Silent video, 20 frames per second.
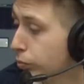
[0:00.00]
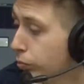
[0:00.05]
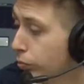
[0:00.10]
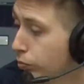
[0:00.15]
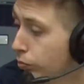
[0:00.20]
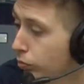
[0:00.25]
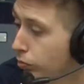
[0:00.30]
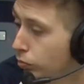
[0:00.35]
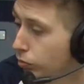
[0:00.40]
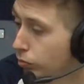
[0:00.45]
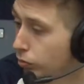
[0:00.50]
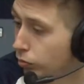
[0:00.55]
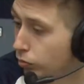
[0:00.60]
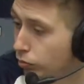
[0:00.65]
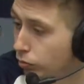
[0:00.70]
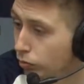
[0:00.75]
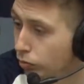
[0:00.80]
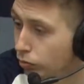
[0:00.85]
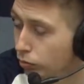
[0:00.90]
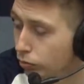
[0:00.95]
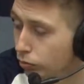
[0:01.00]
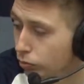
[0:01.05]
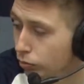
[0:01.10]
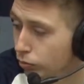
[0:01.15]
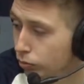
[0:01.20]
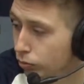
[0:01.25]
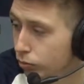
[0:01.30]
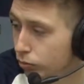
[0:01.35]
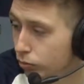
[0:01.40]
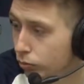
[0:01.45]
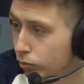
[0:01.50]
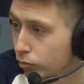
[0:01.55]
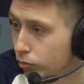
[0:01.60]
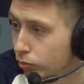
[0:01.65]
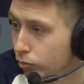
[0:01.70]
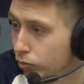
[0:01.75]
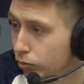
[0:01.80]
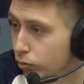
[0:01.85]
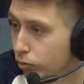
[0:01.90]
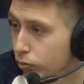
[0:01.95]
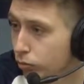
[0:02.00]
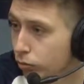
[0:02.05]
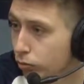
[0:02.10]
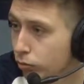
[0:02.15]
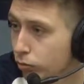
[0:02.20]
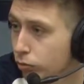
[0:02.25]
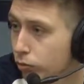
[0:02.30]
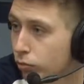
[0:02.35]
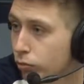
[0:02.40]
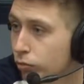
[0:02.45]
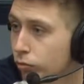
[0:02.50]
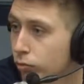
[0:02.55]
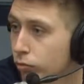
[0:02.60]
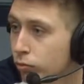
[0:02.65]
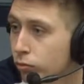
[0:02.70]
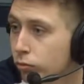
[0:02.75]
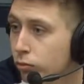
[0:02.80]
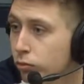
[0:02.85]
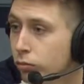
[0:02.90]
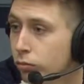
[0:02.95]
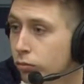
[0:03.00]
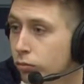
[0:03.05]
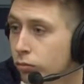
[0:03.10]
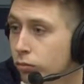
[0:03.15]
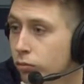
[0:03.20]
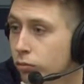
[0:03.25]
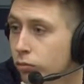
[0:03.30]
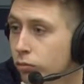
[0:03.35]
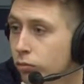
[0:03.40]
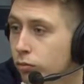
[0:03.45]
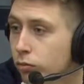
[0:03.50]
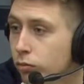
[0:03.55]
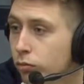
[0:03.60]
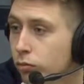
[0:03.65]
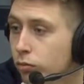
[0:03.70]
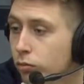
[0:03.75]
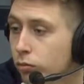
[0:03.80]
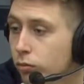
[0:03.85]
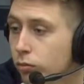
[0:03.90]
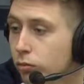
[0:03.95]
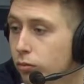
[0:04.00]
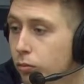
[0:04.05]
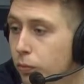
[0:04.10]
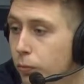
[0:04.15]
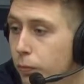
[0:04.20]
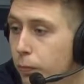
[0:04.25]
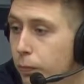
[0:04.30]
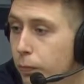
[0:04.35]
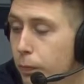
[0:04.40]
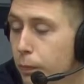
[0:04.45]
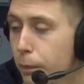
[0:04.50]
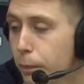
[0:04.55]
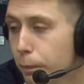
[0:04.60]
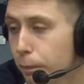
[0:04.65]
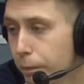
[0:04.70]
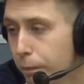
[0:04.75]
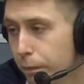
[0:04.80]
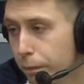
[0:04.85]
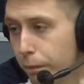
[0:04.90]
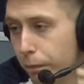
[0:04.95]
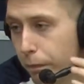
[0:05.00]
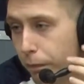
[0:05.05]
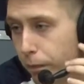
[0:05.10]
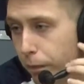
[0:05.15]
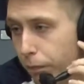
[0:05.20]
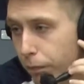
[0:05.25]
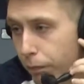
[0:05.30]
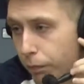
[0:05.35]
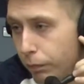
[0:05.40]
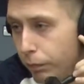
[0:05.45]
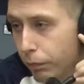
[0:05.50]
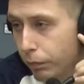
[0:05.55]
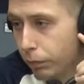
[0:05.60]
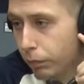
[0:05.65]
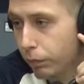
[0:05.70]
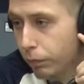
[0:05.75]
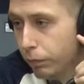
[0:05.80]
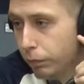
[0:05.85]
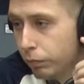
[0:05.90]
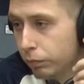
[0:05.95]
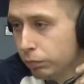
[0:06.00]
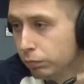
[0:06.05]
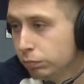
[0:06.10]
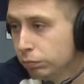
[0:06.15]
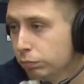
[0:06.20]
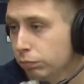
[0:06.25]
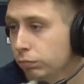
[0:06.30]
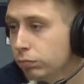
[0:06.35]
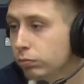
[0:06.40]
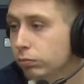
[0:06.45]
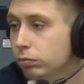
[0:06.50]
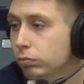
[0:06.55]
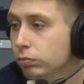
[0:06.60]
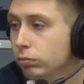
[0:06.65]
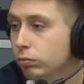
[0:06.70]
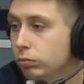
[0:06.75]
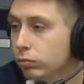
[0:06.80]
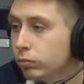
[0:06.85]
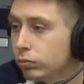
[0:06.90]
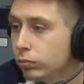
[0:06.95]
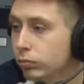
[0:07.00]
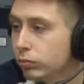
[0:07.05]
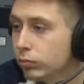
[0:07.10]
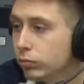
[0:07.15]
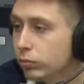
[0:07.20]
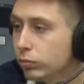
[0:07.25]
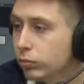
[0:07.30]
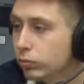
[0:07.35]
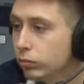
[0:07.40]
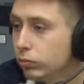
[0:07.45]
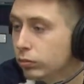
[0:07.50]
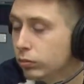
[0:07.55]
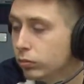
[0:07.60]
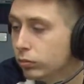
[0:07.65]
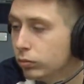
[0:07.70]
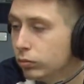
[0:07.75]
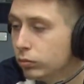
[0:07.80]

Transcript: (not speaking)